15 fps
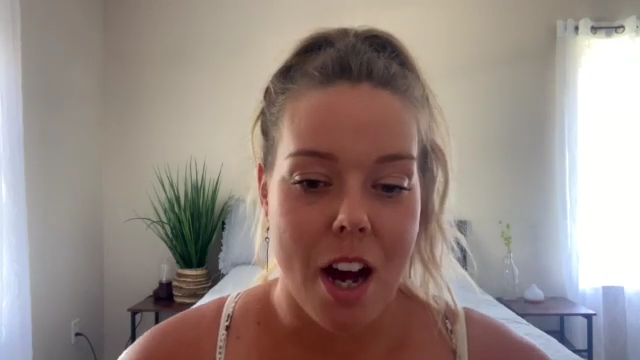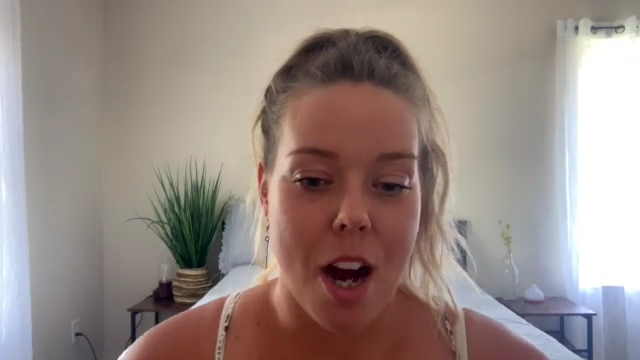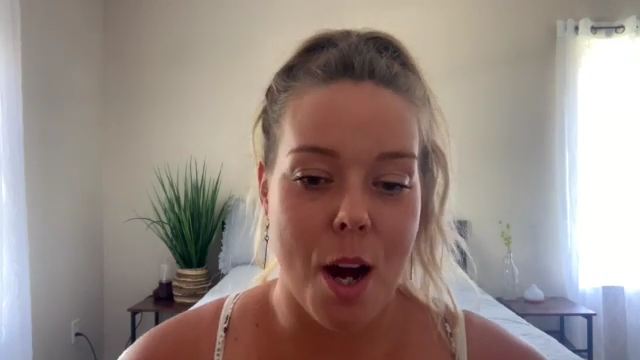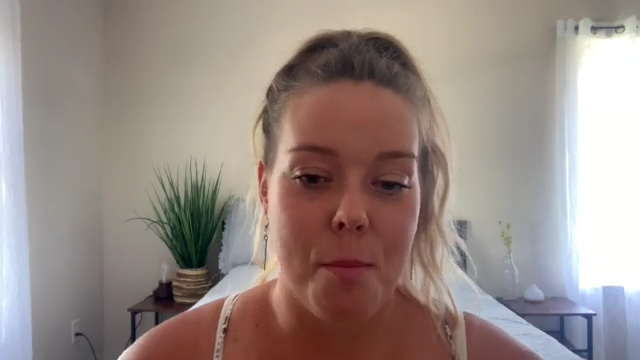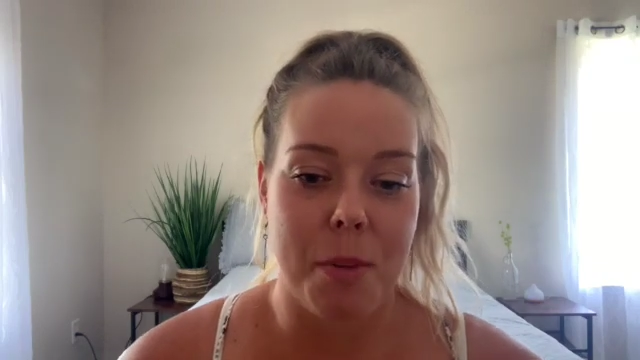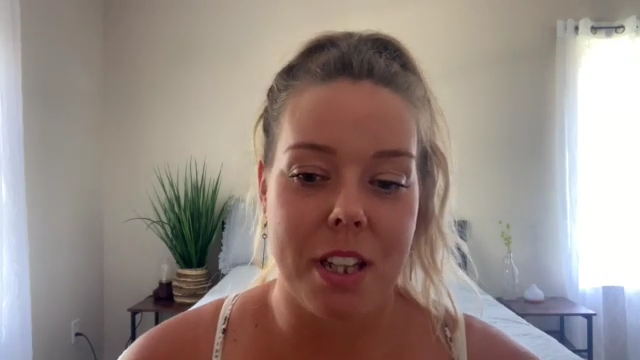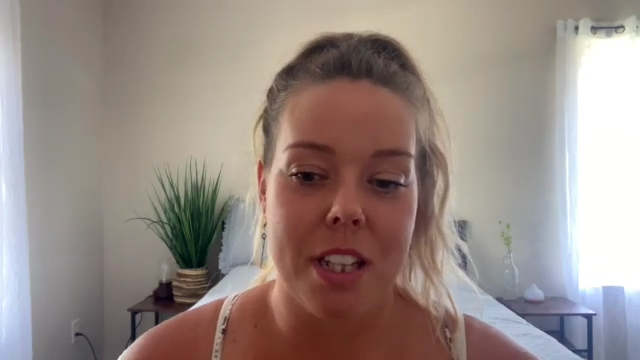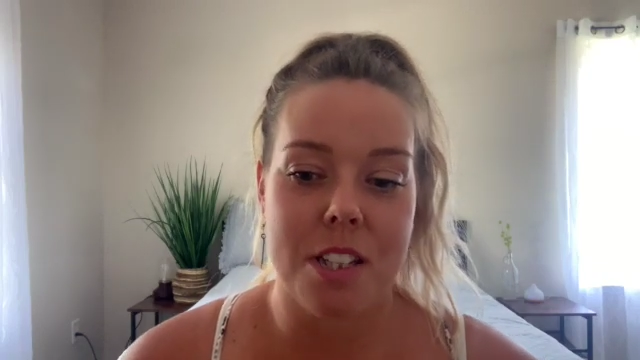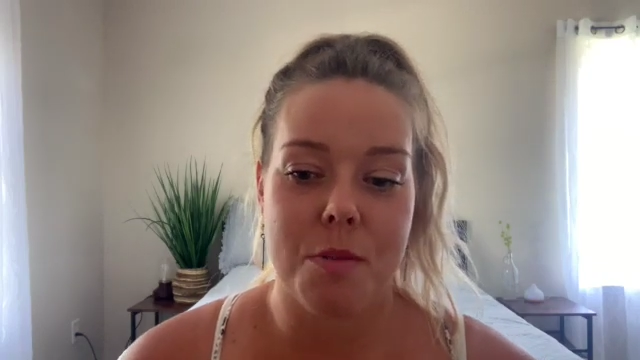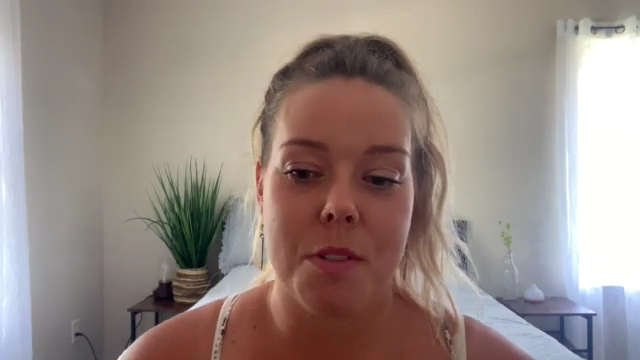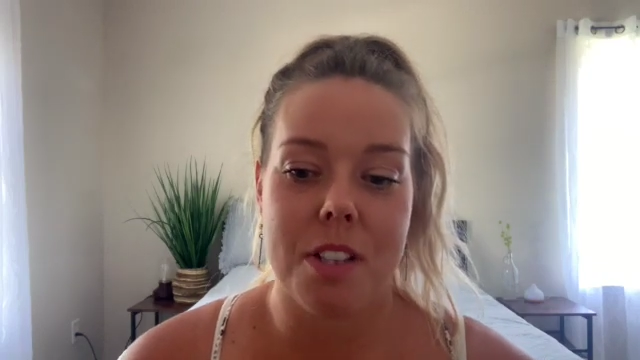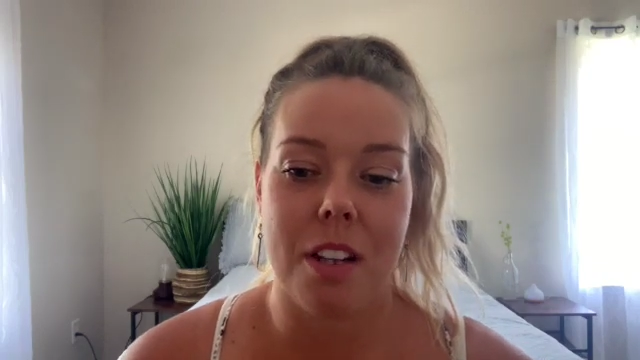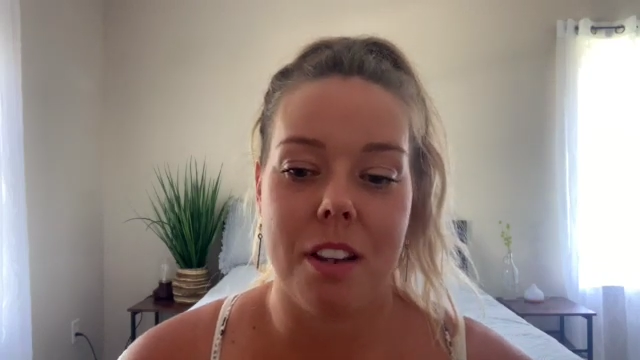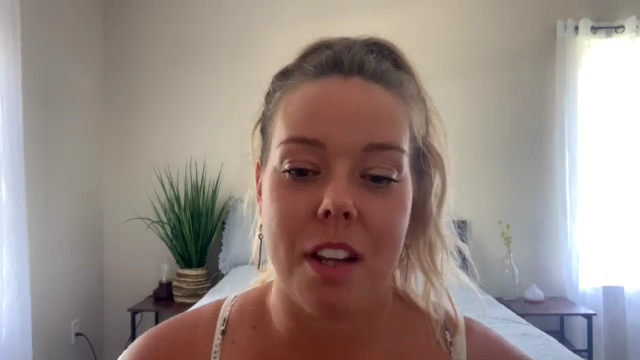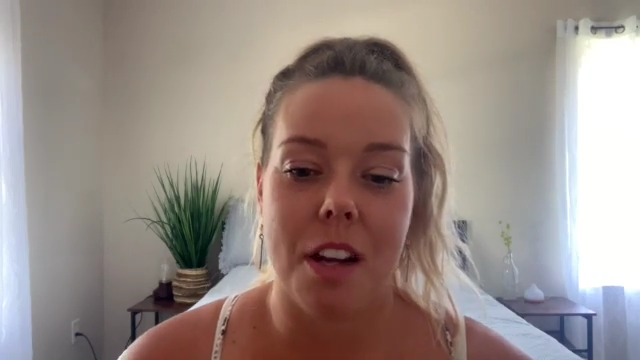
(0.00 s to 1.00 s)
But this
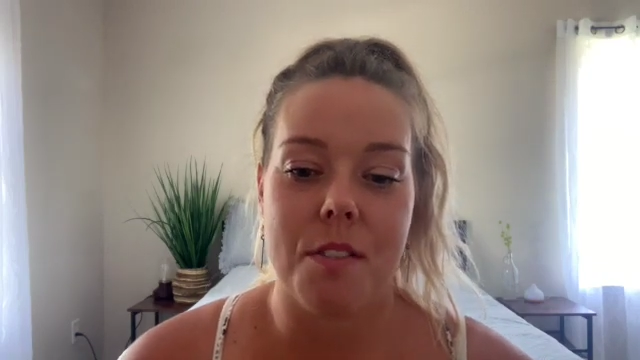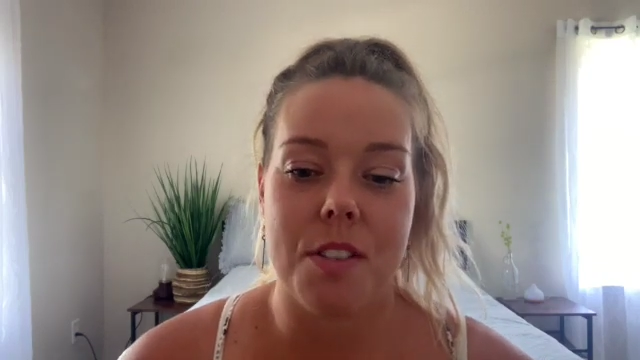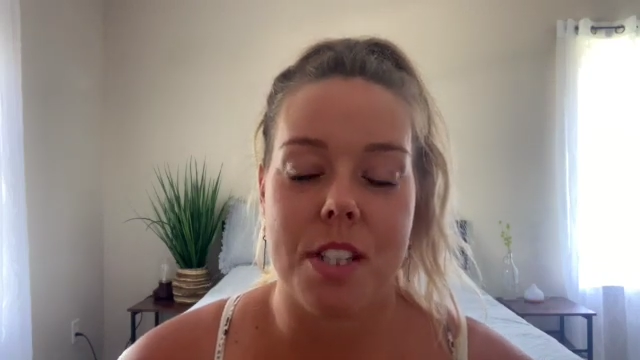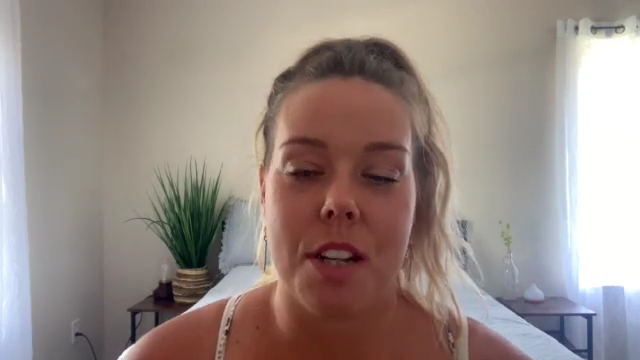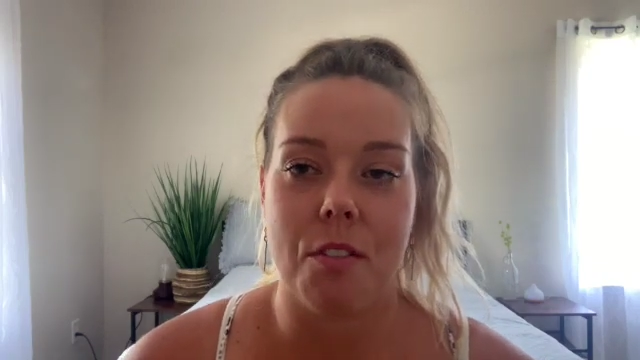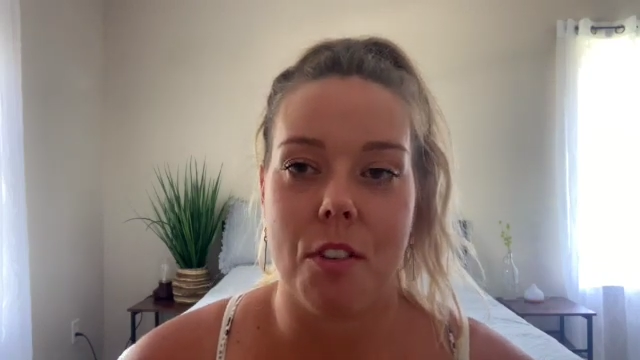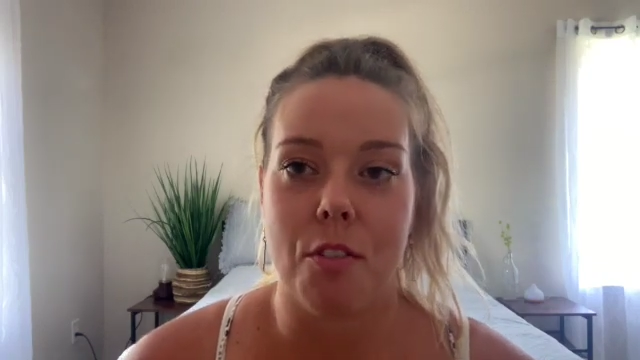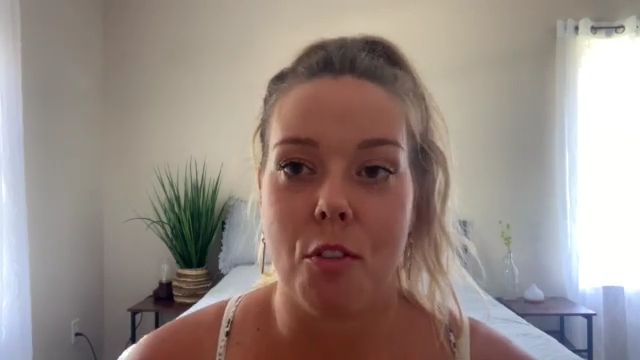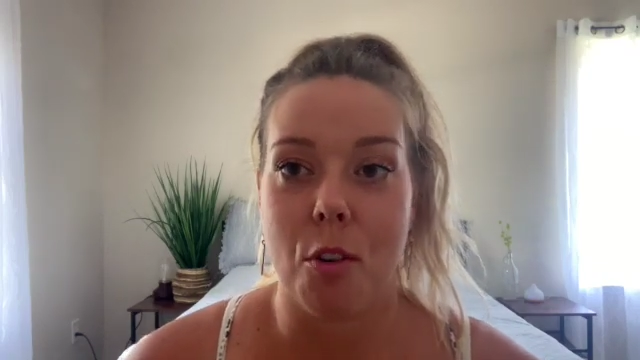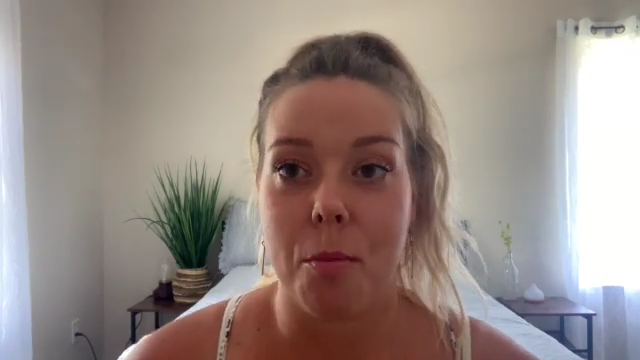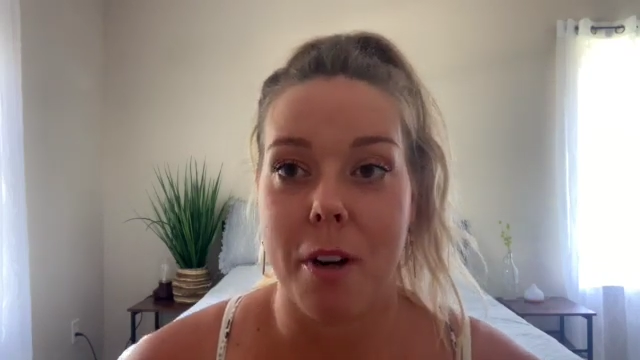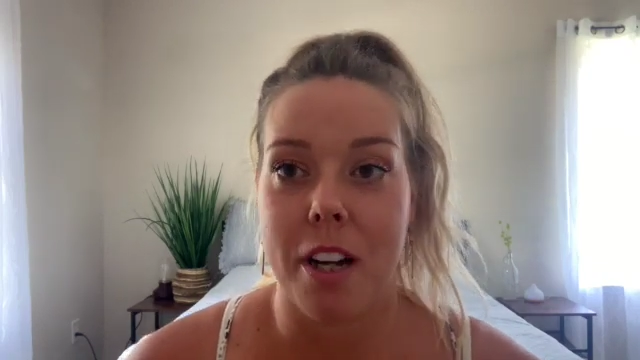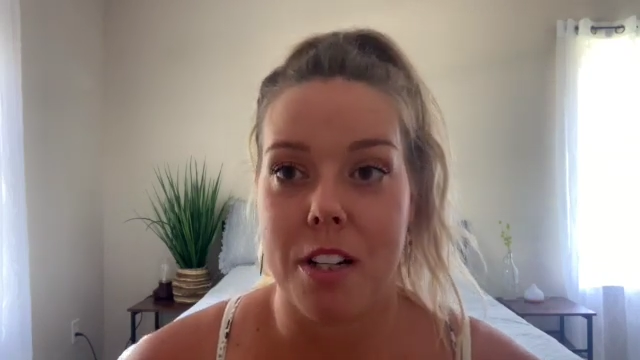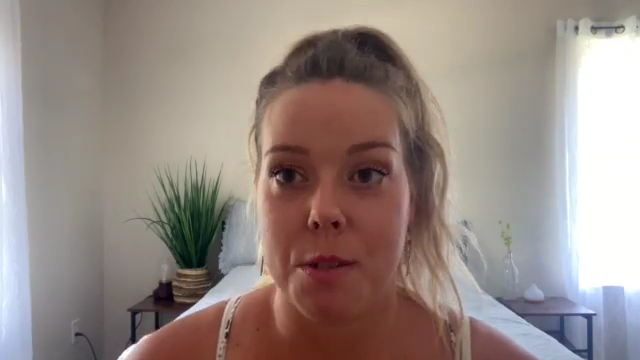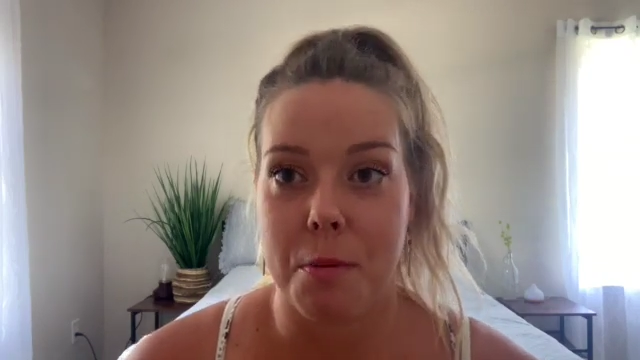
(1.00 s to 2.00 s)
was a lifesaver for
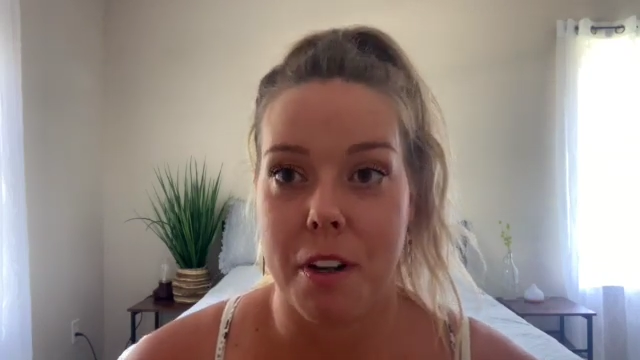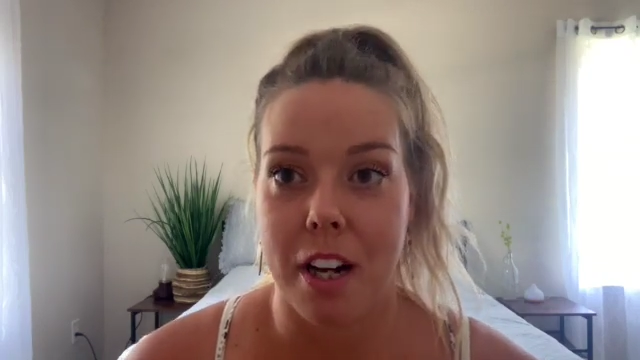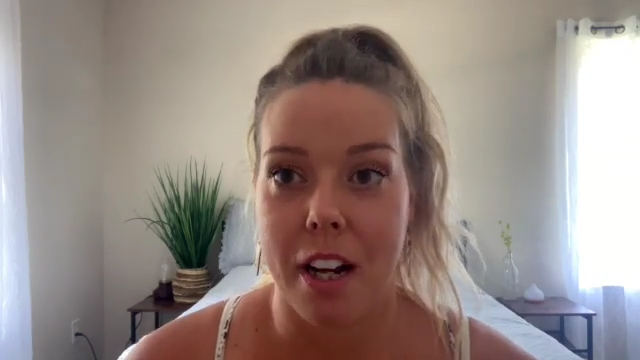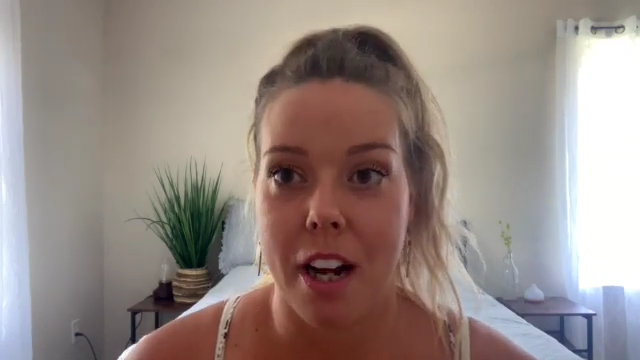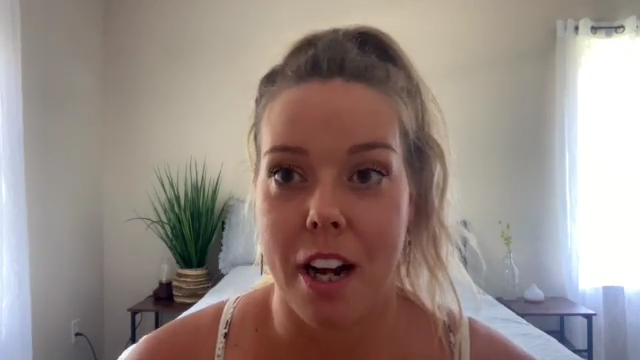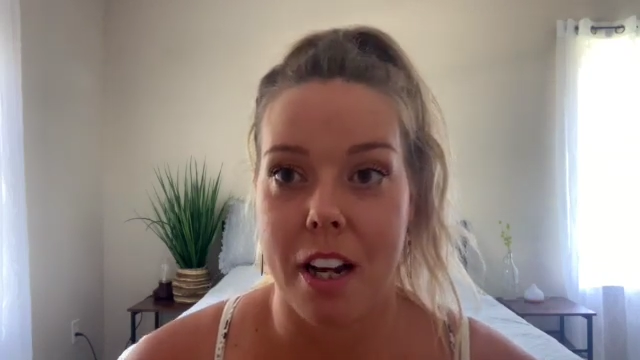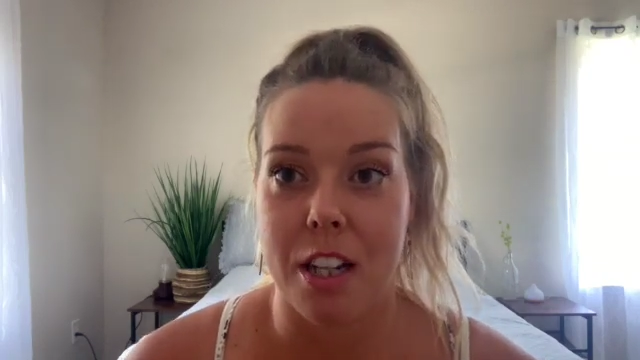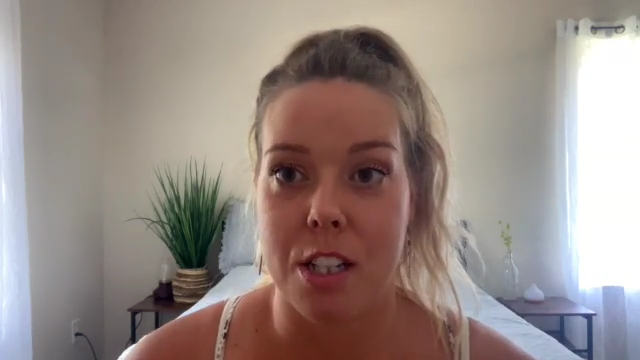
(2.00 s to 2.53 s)
my husband and I,